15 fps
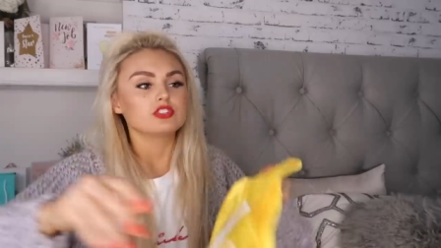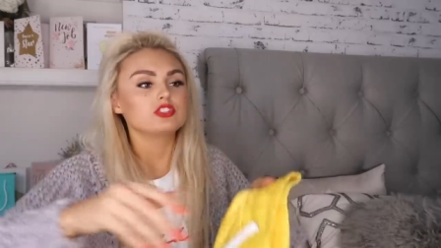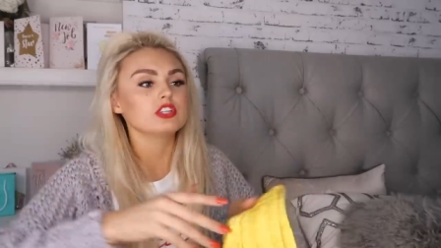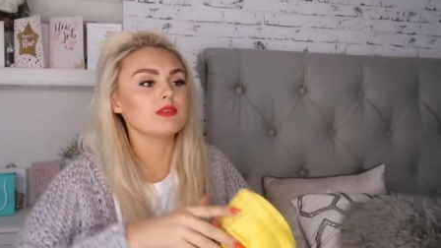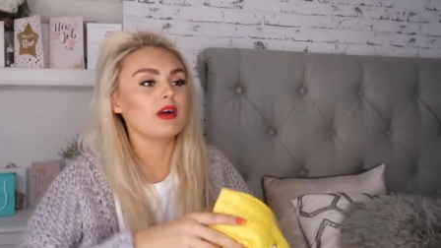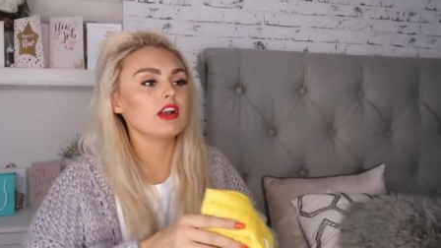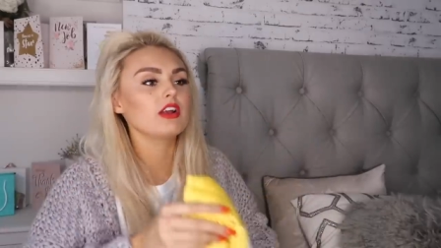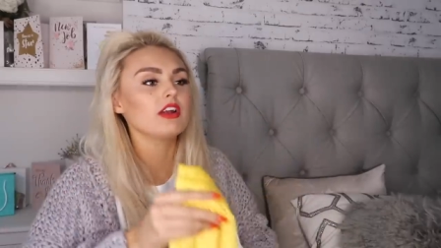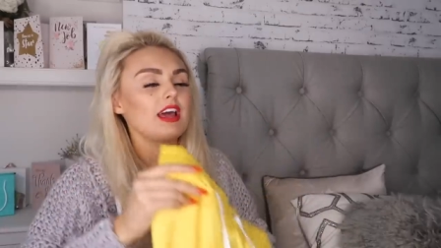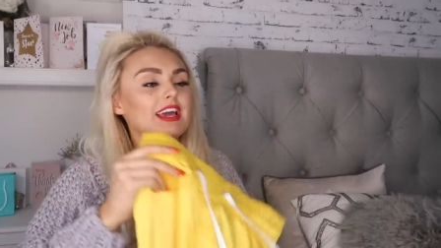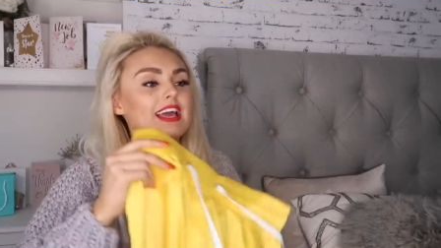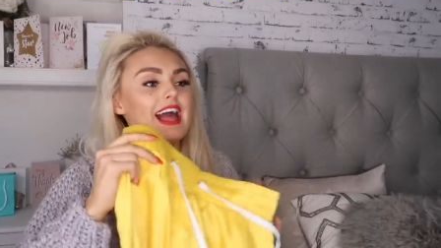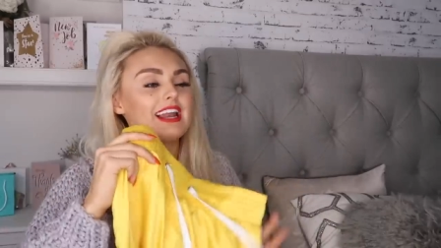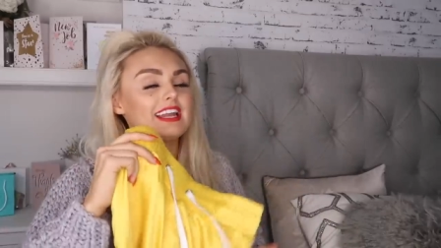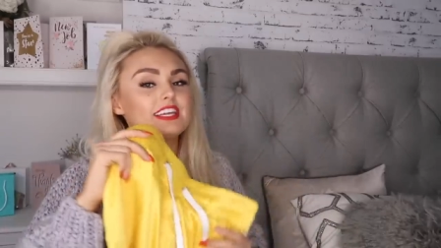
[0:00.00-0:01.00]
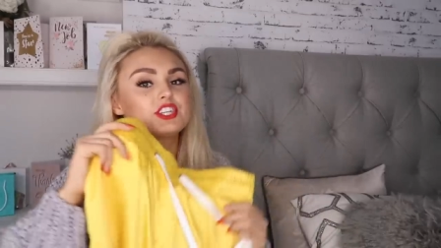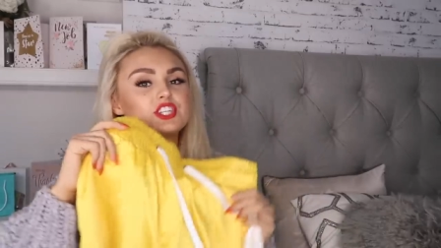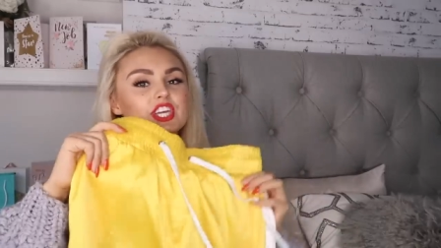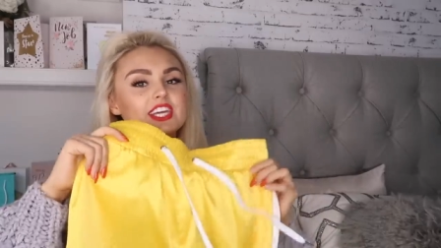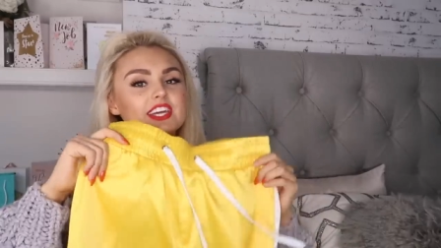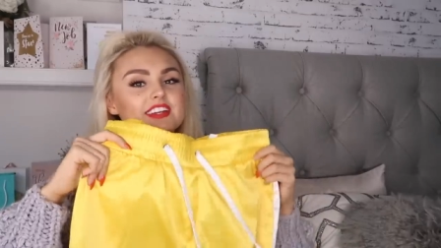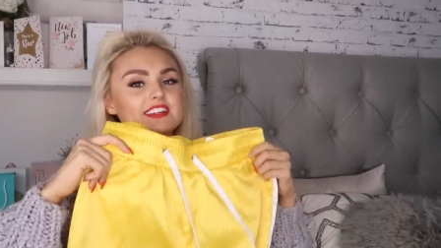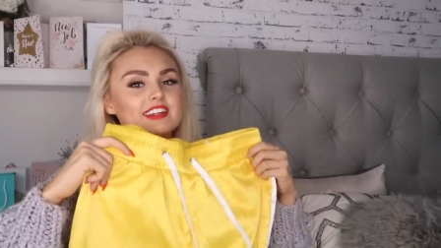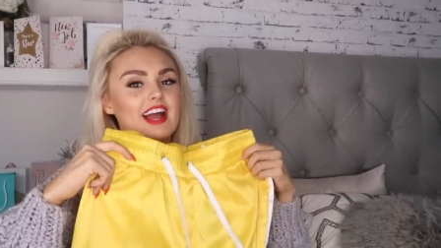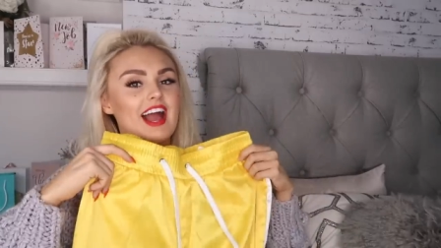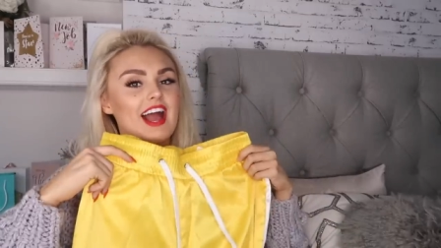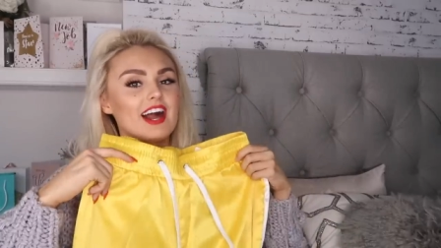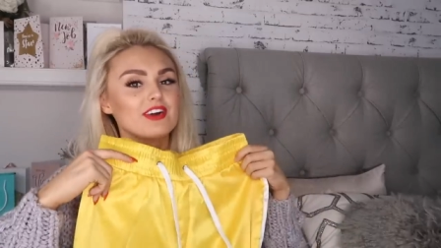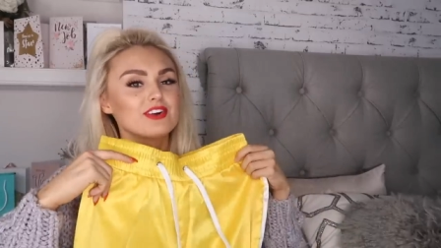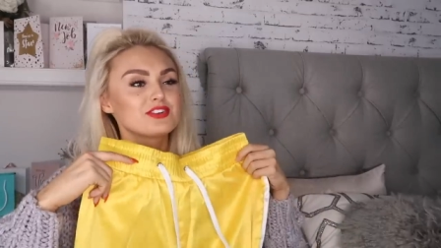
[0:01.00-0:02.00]
Do I look like Ali G in the I,
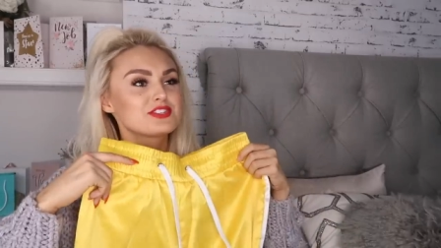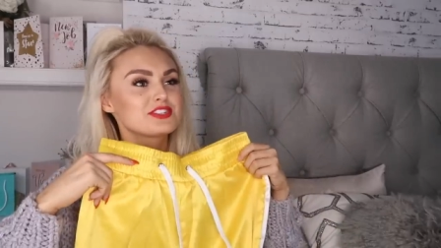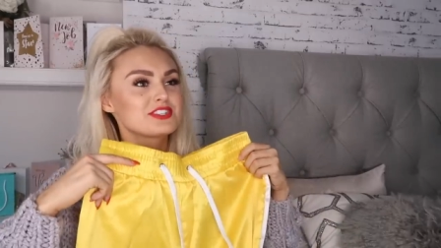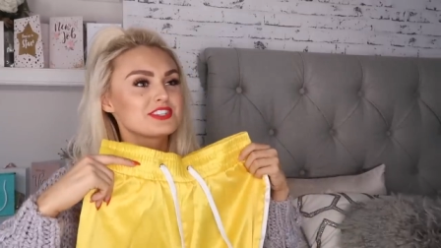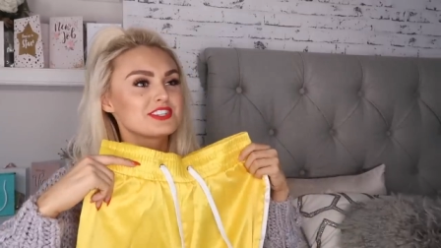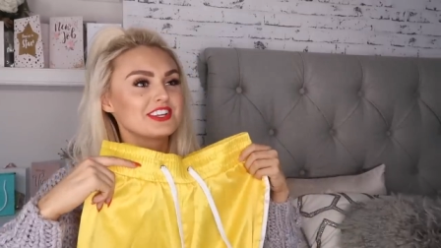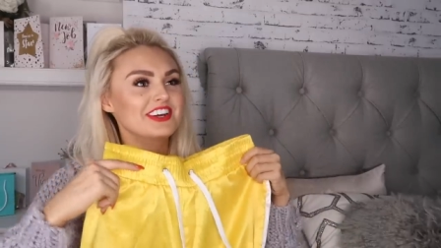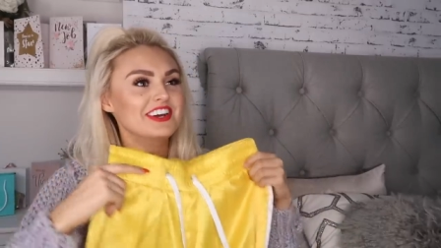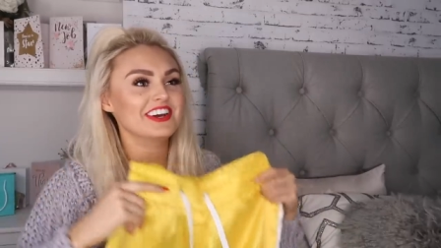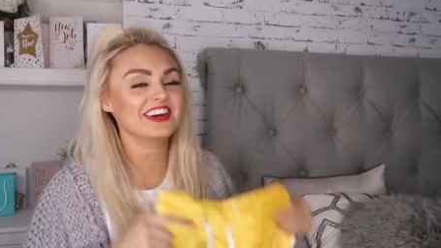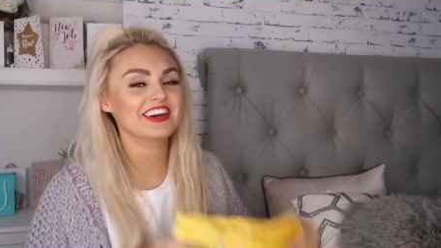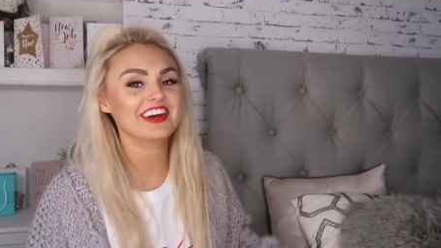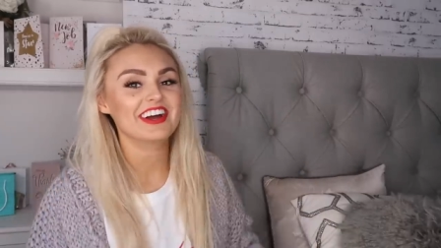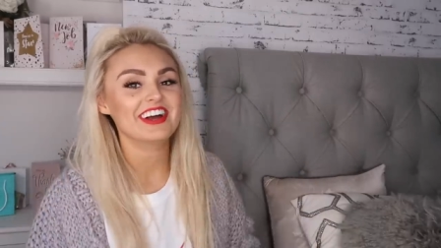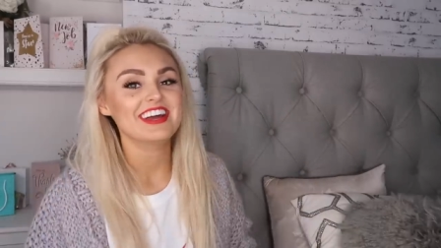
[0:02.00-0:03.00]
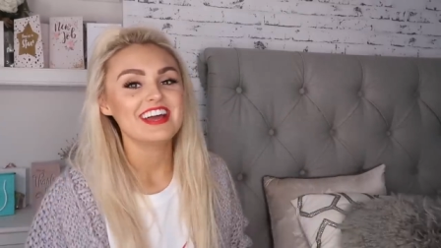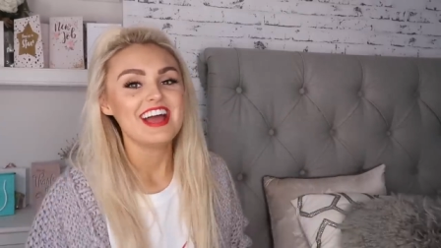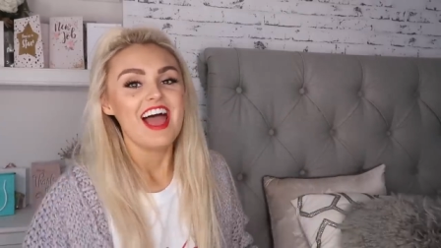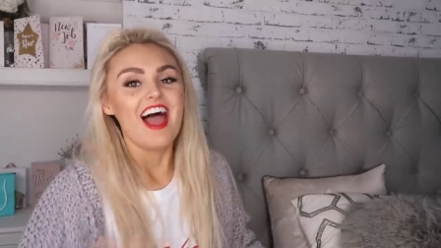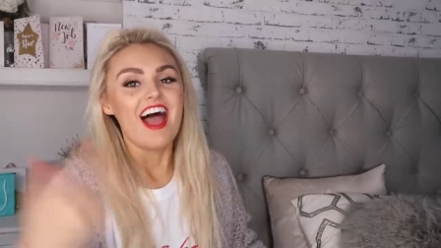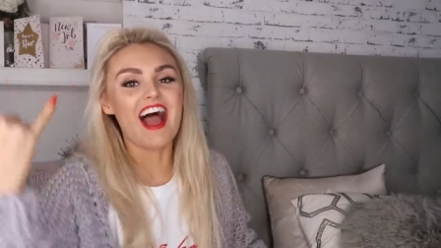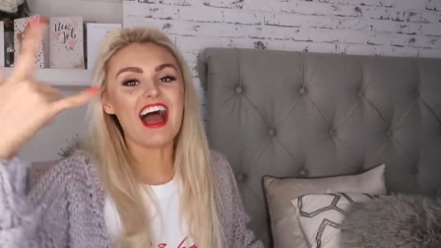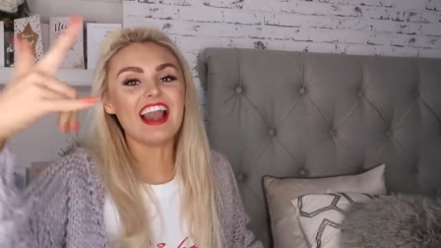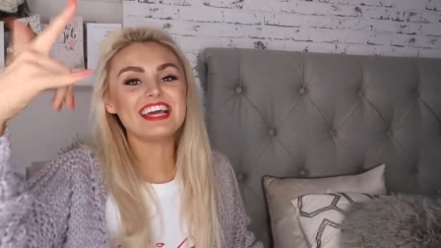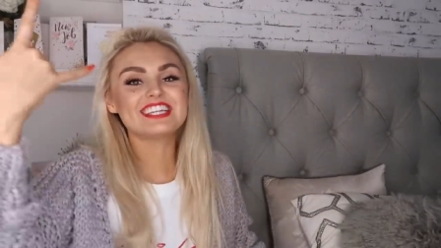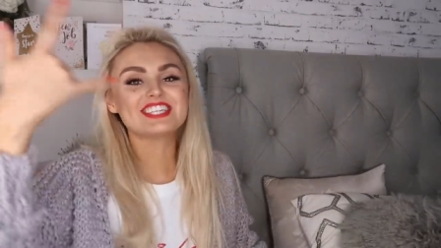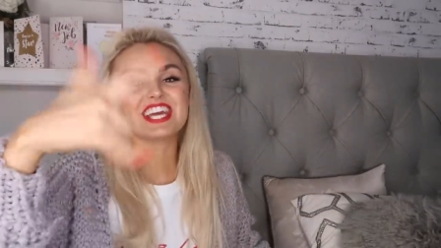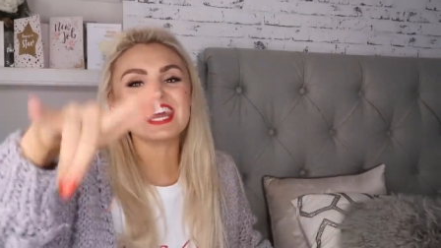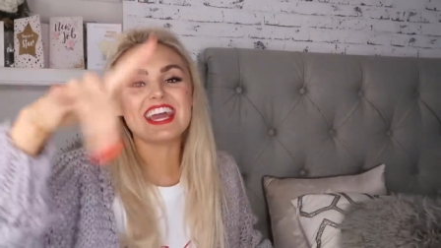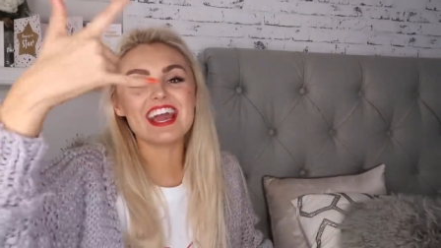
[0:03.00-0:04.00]
house? I was just about to say, come on.
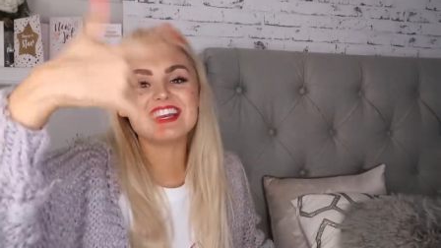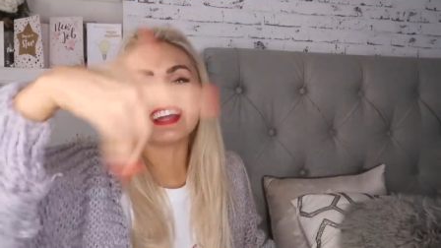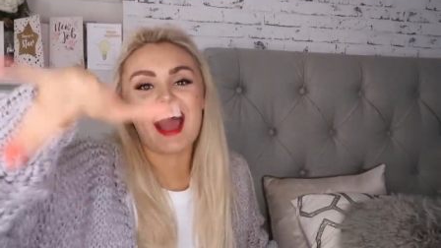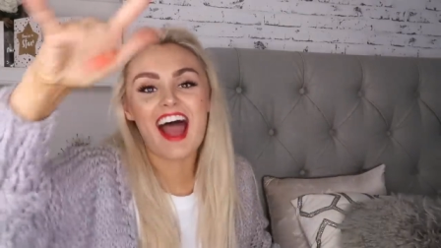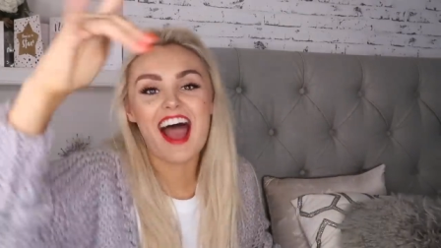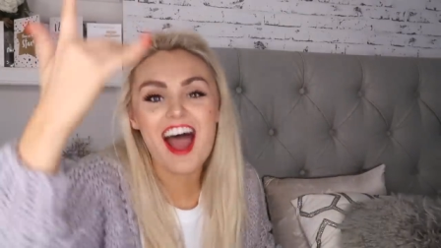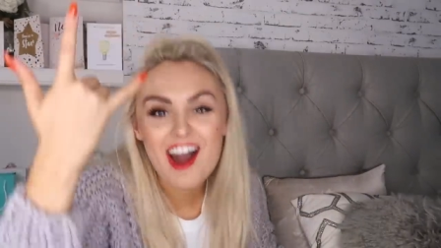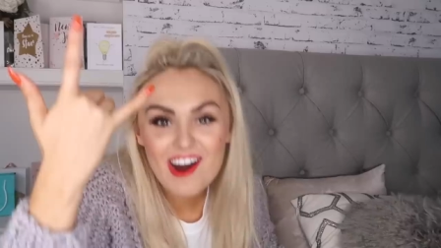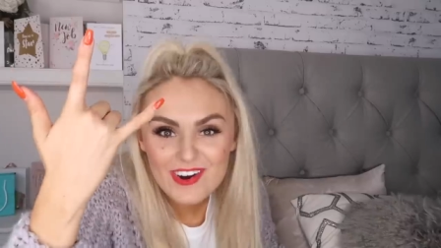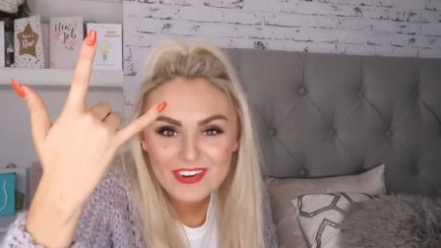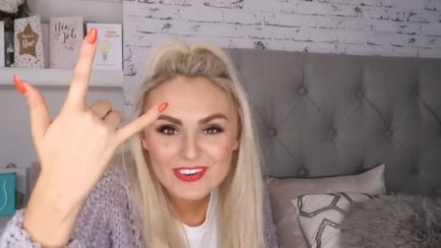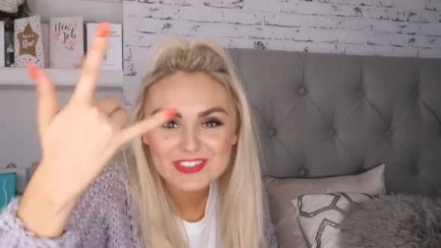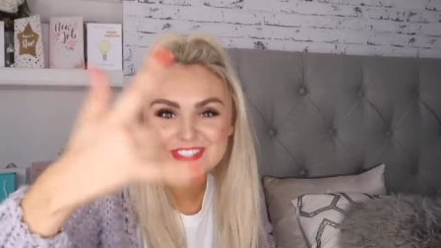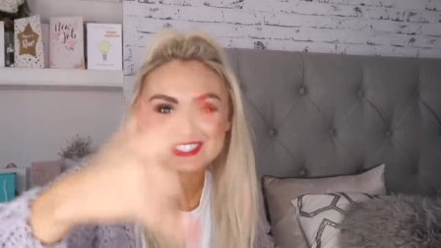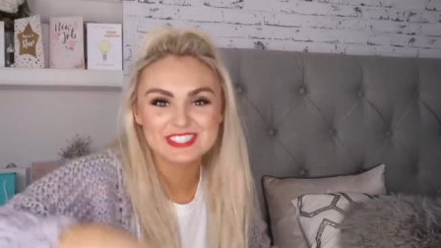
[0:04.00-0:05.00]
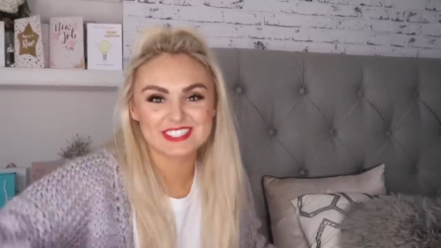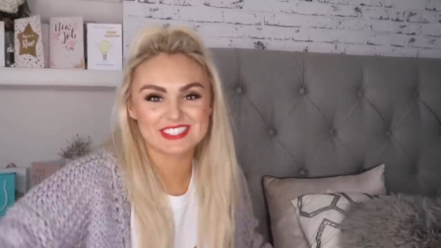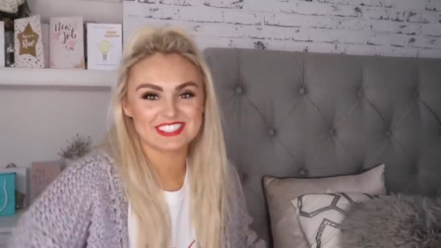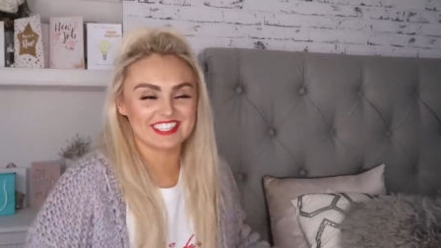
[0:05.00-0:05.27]
Ali G in the house!